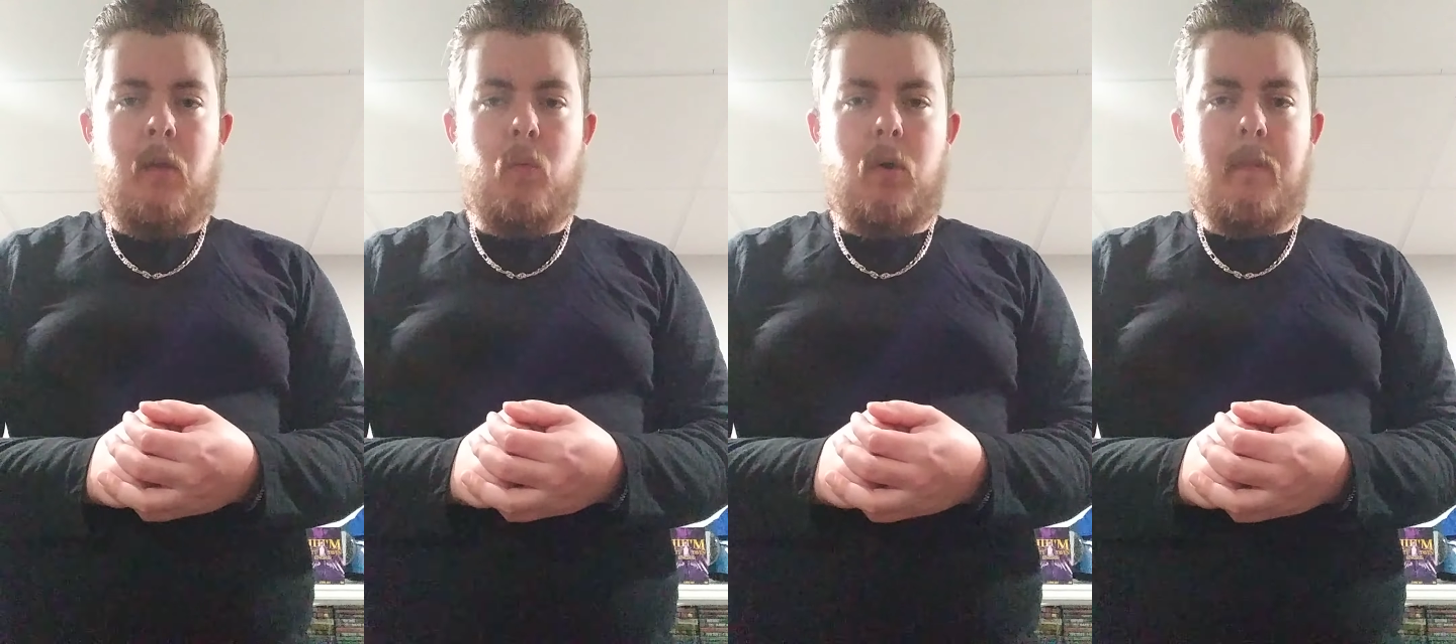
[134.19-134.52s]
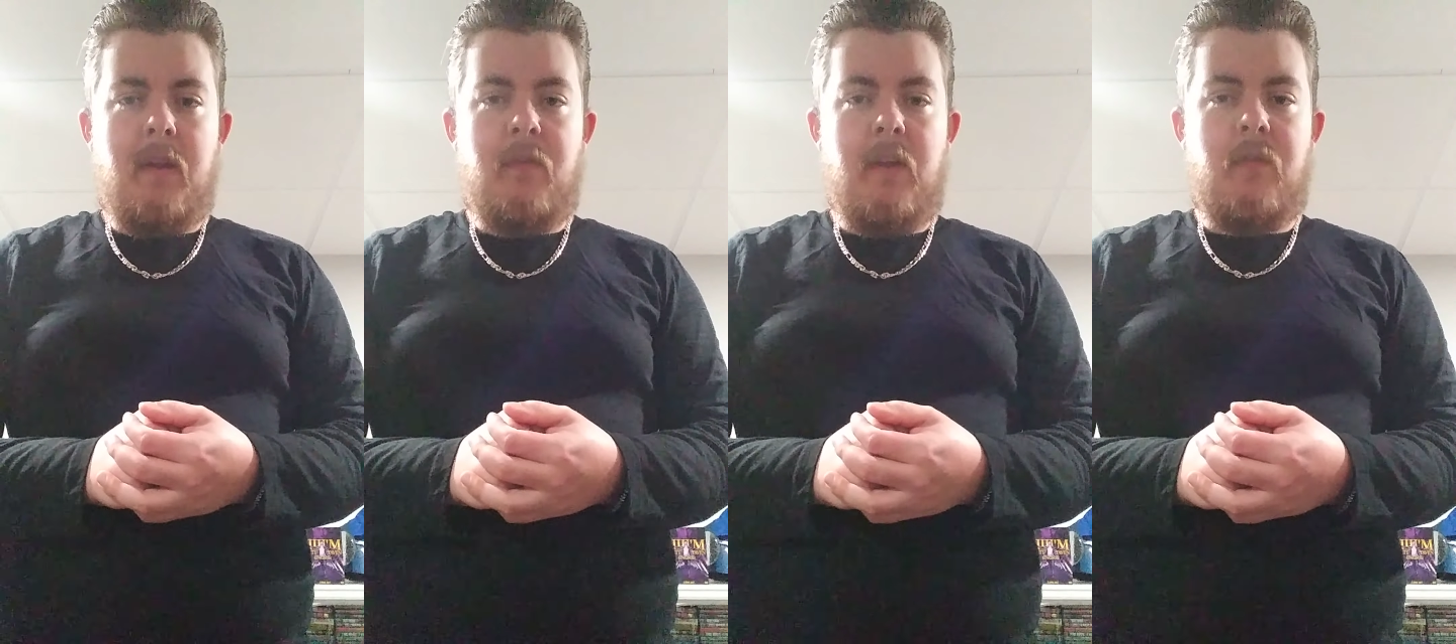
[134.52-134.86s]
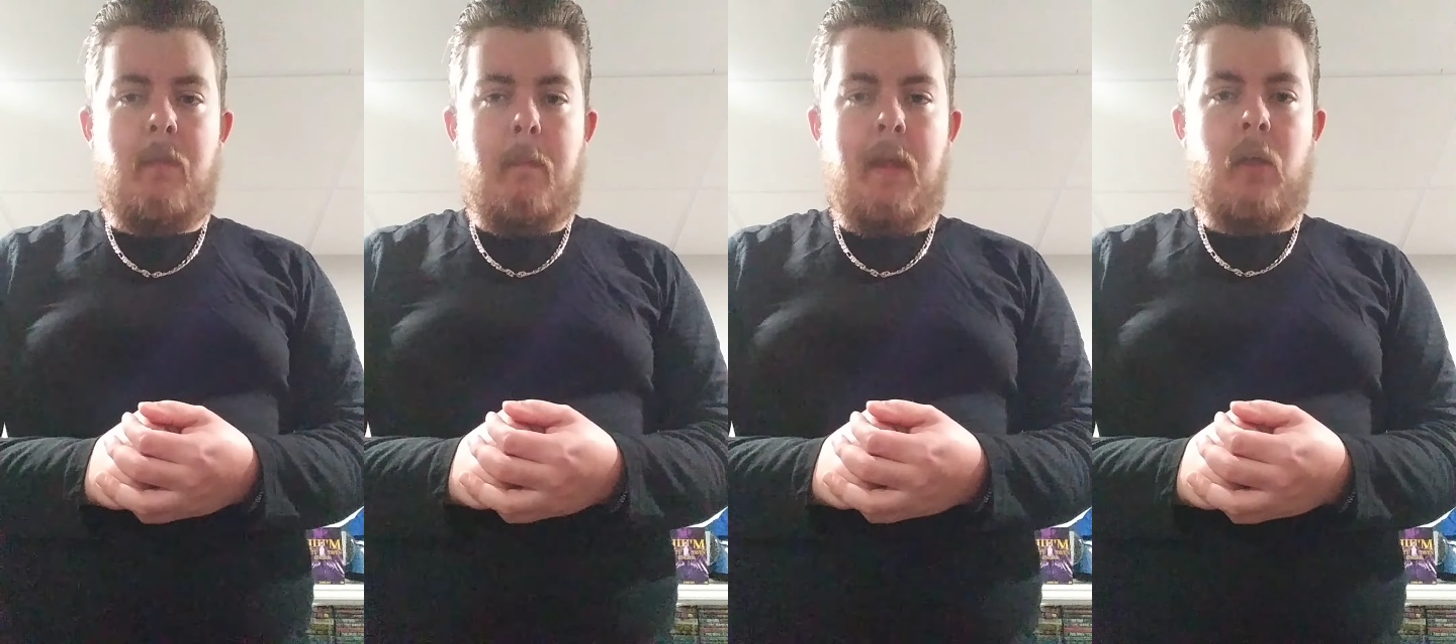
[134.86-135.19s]
what my
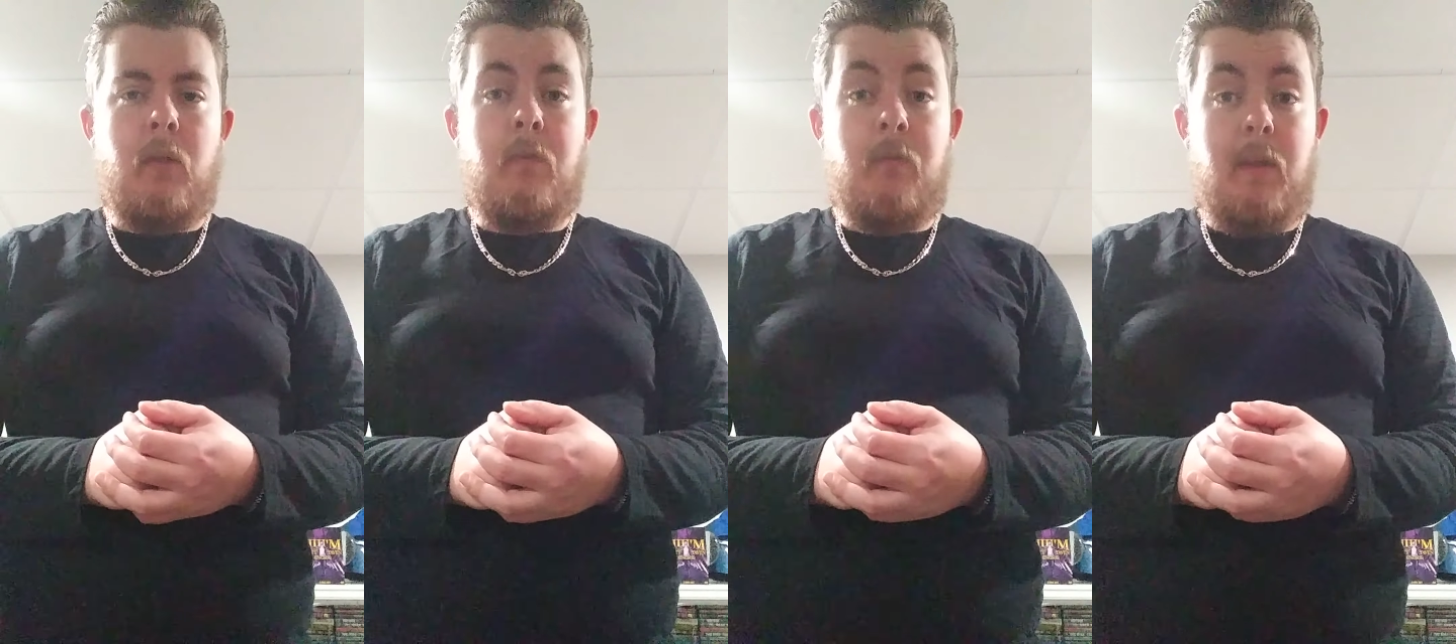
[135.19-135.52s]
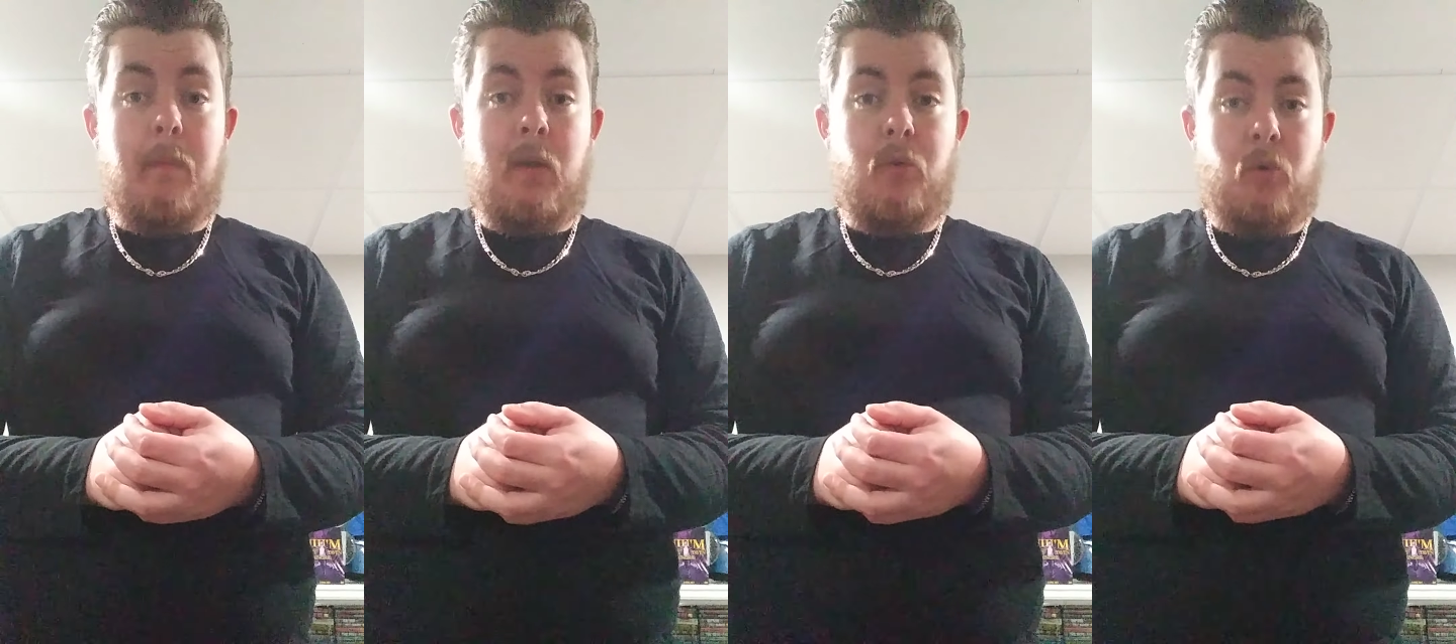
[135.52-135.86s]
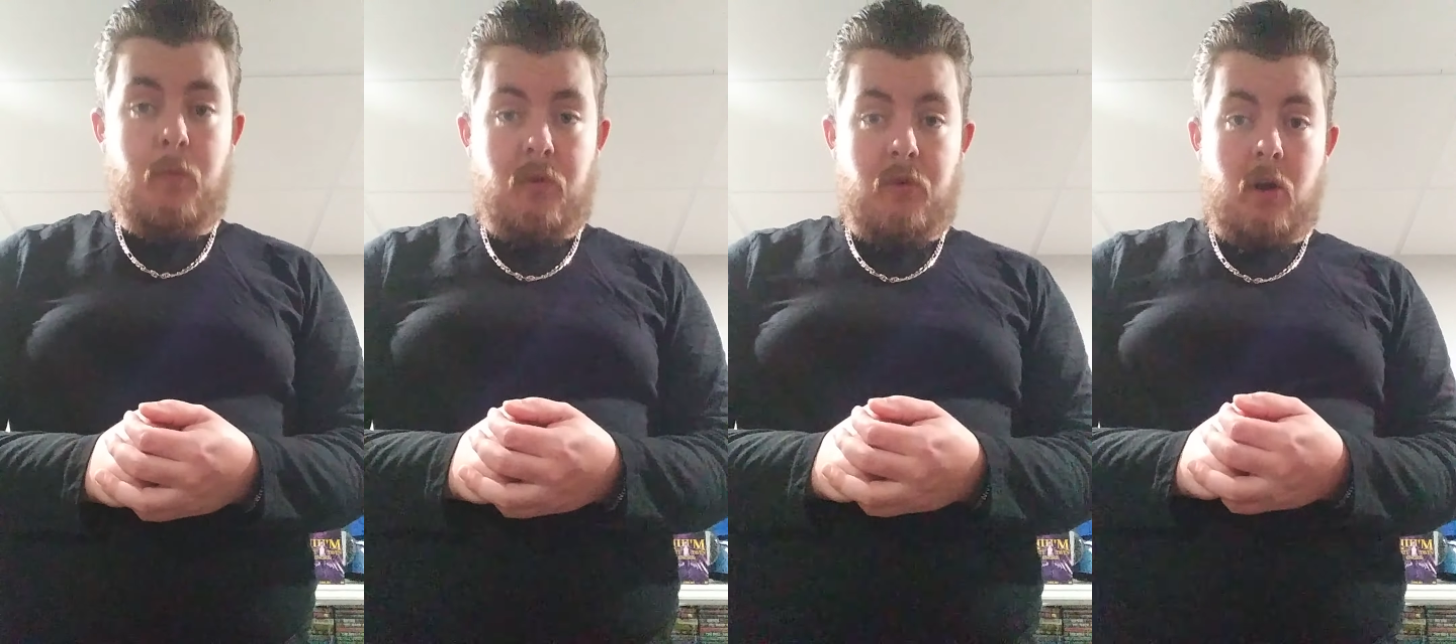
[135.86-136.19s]
favorite male and female
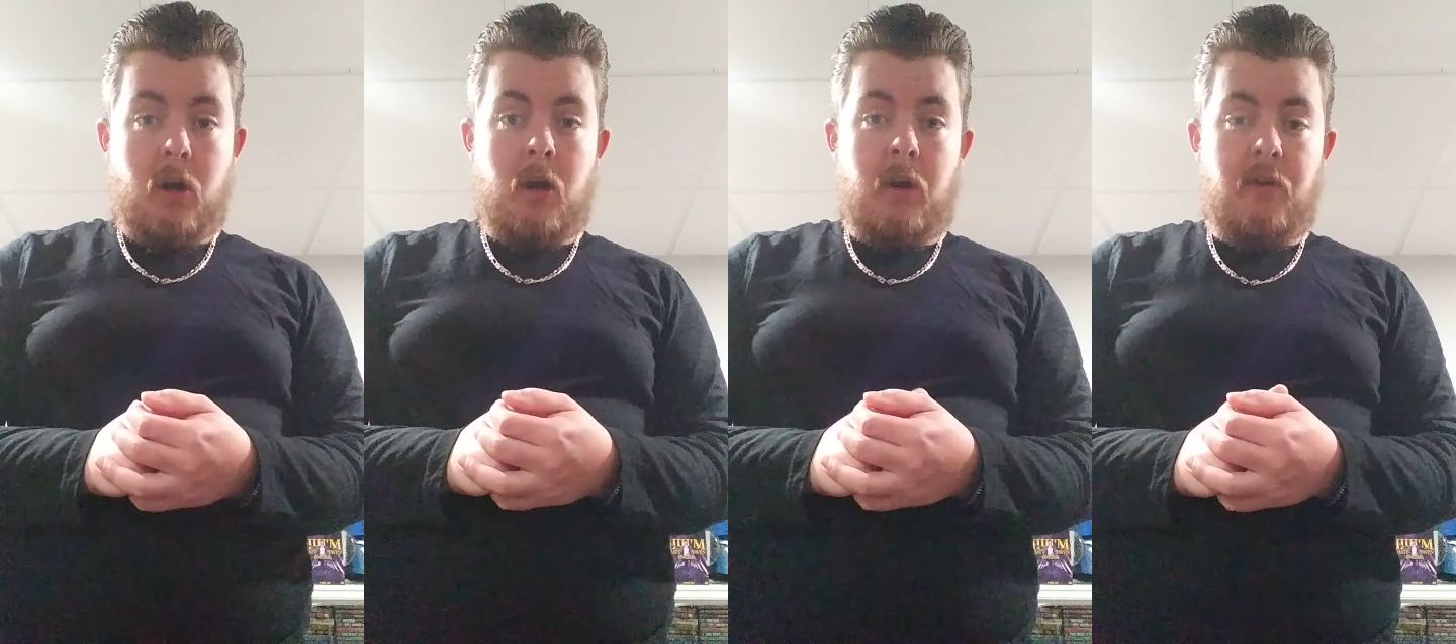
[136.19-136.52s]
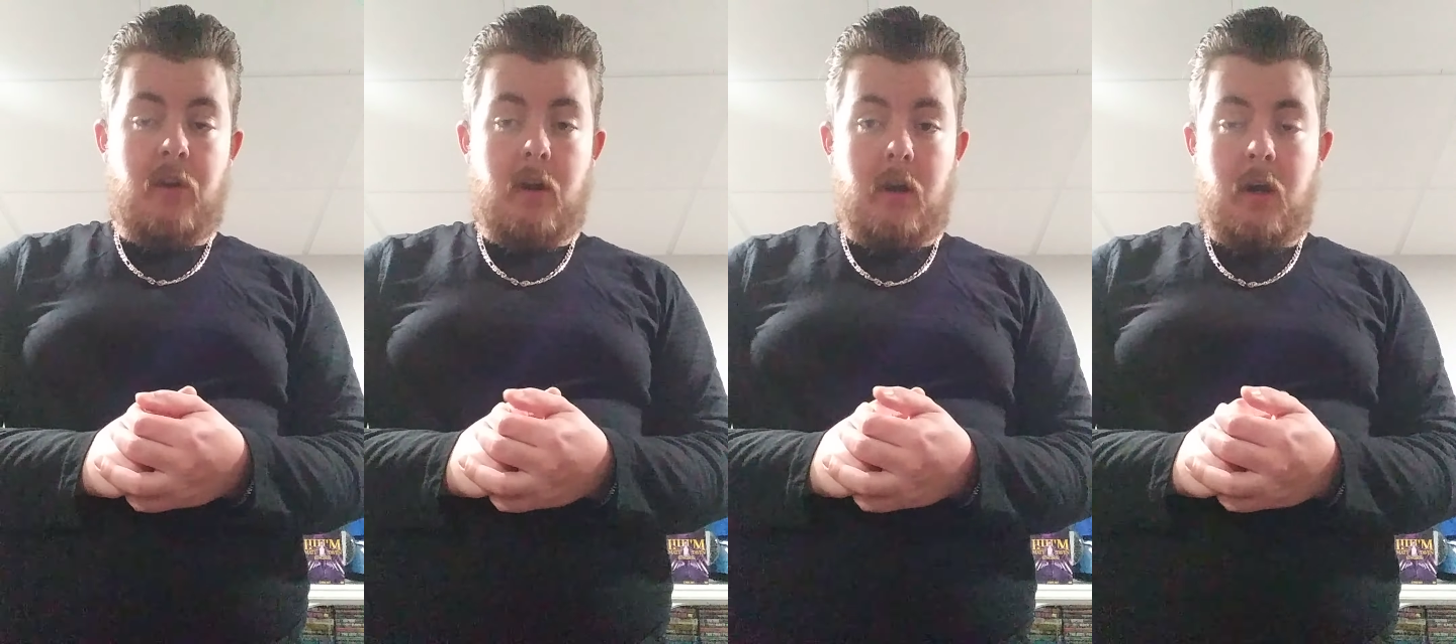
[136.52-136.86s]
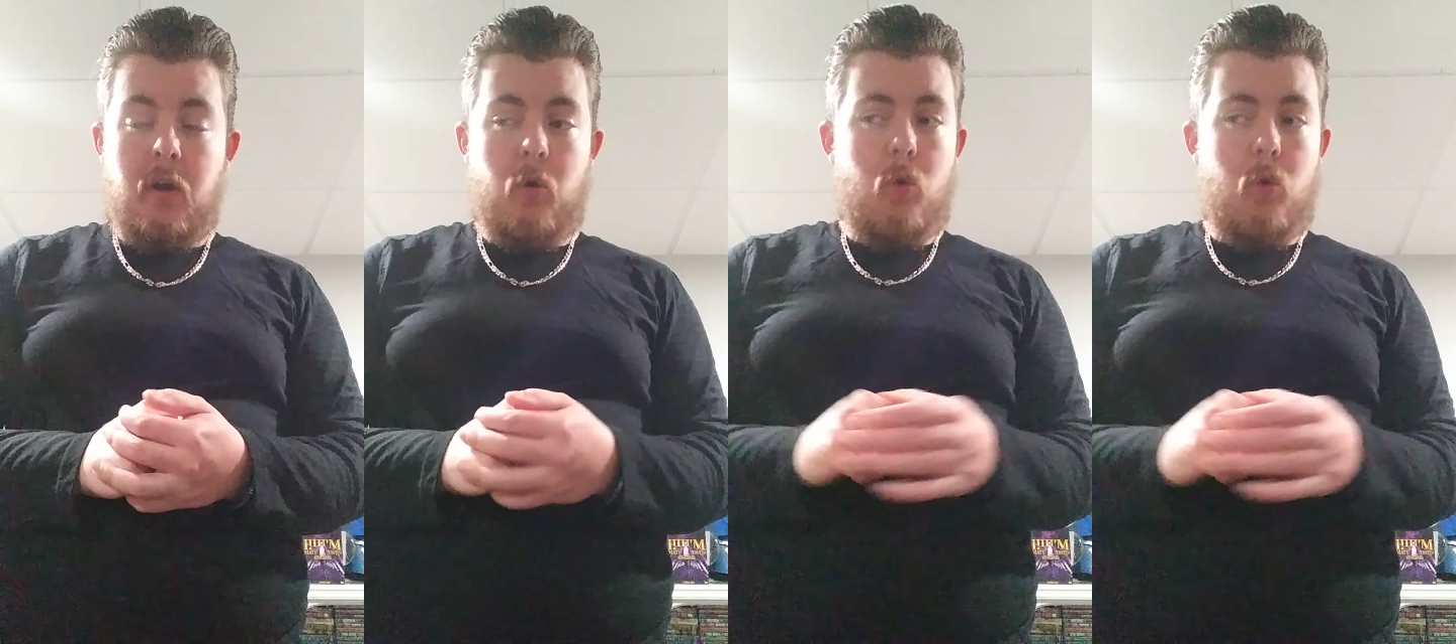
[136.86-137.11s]
superstars are.